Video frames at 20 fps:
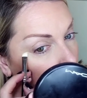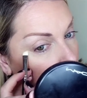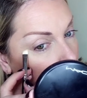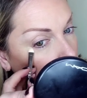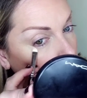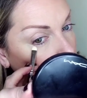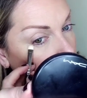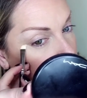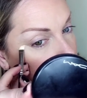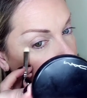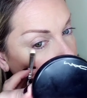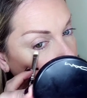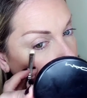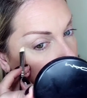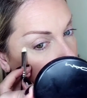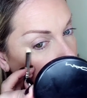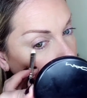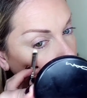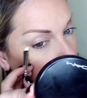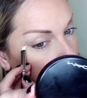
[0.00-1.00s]
on where
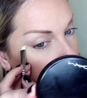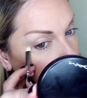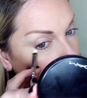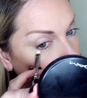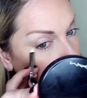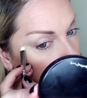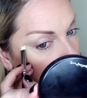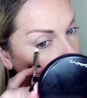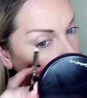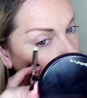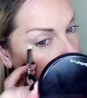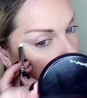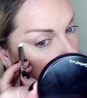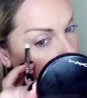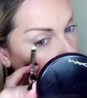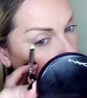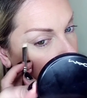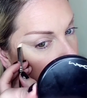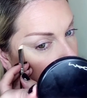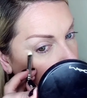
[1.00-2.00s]
to stop the
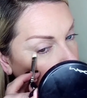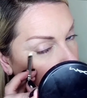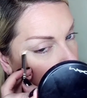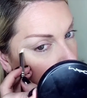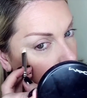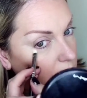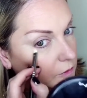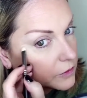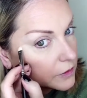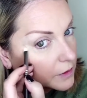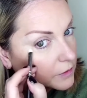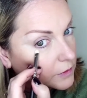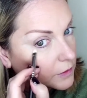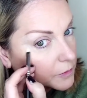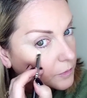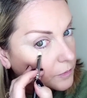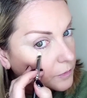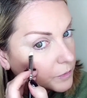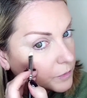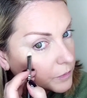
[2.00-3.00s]
edge of your
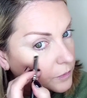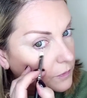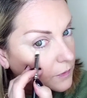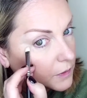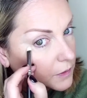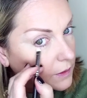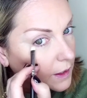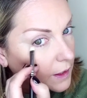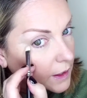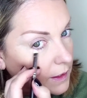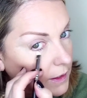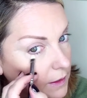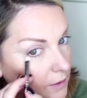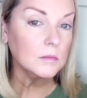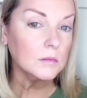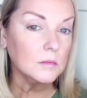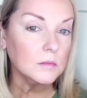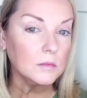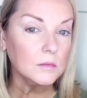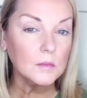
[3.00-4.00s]
eyeshadow. Okay,
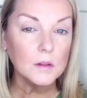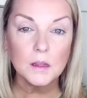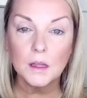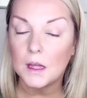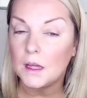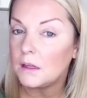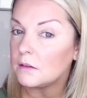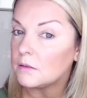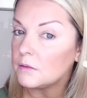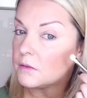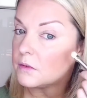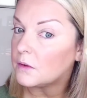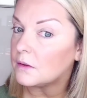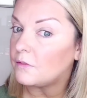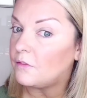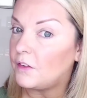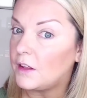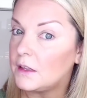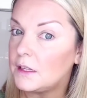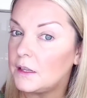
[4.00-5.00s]
so I
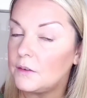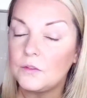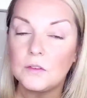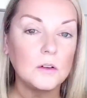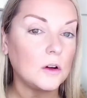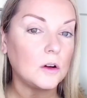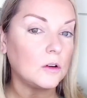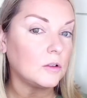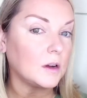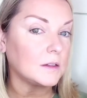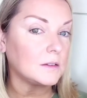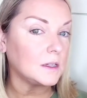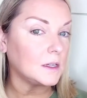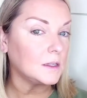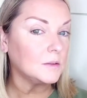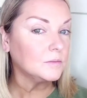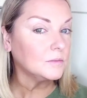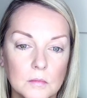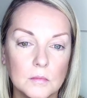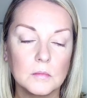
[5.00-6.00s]
feel lifted already.
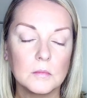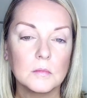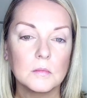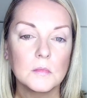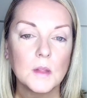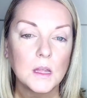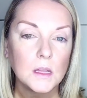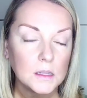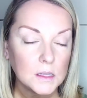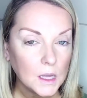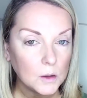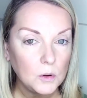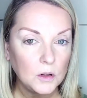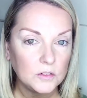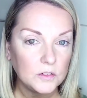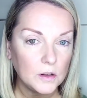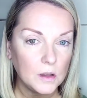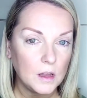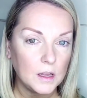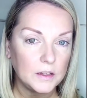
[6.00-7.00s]
Now
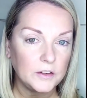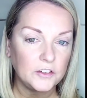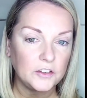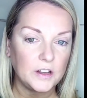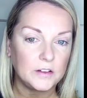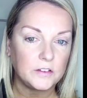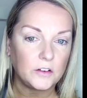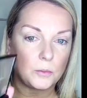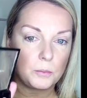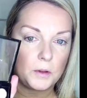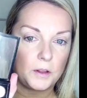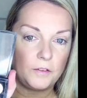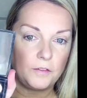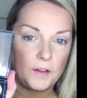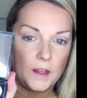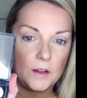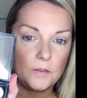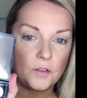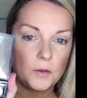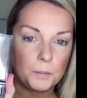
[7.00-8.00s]
on to eyeshadow. My
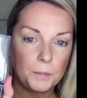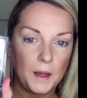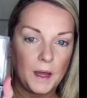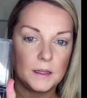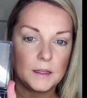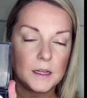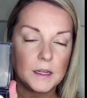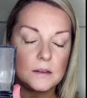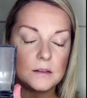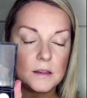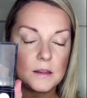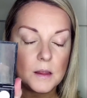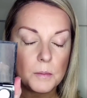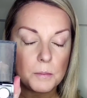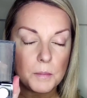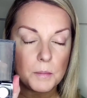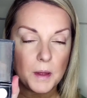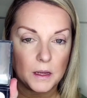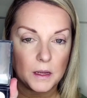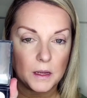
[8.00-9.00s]
favourite palette
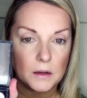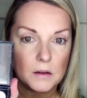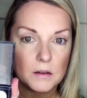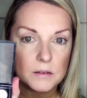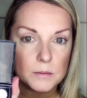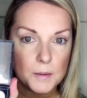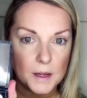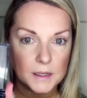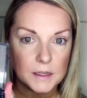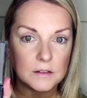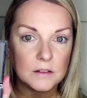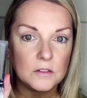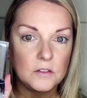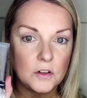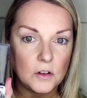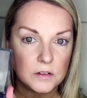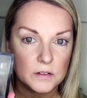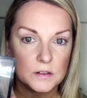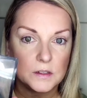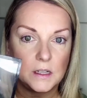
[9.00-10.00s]
is the MAC Cosmetics
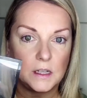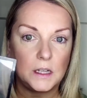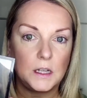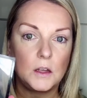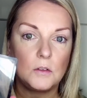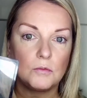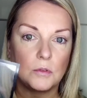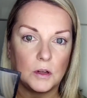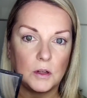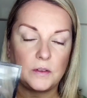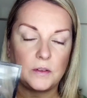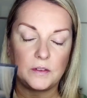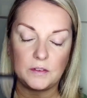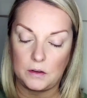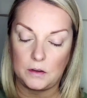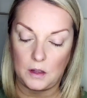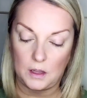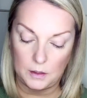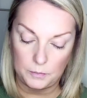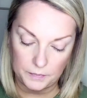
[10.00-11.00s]
Dusky Rose
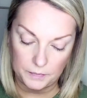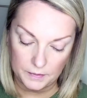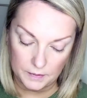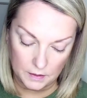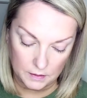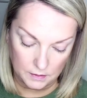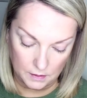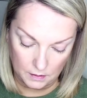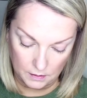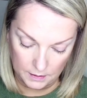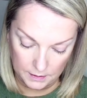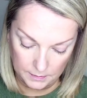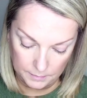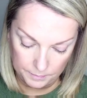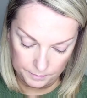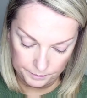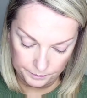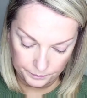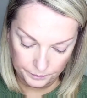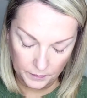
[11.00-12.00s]
Times 9.
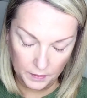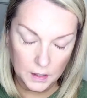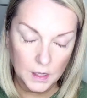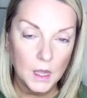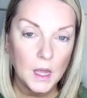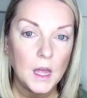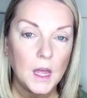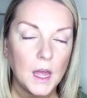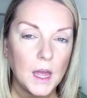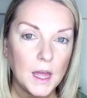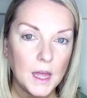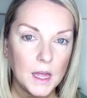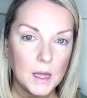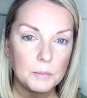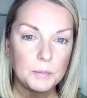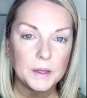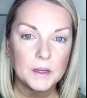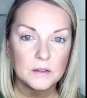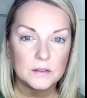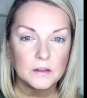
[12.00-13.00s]

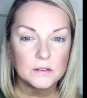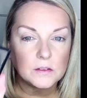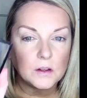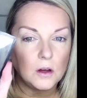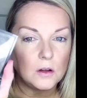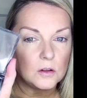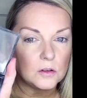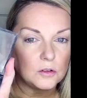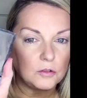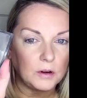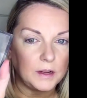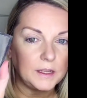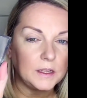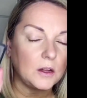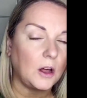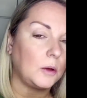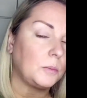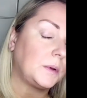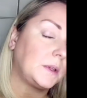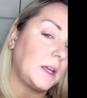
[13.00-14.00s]
Because it's got a great
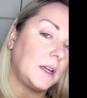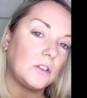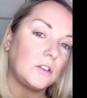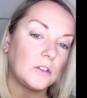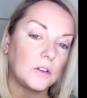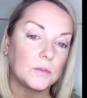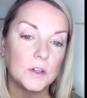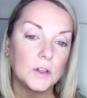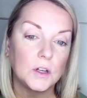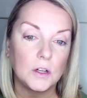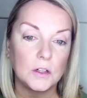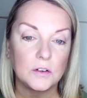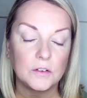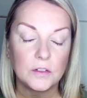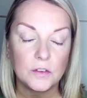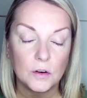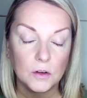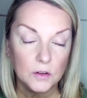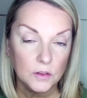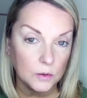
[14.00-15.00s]
combination of colours.
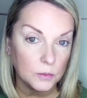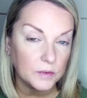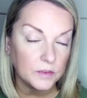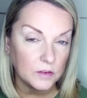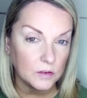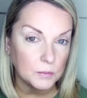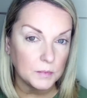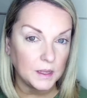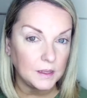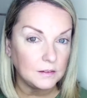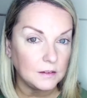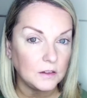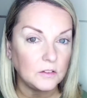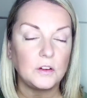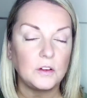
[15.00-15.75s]
Their other ones are amazing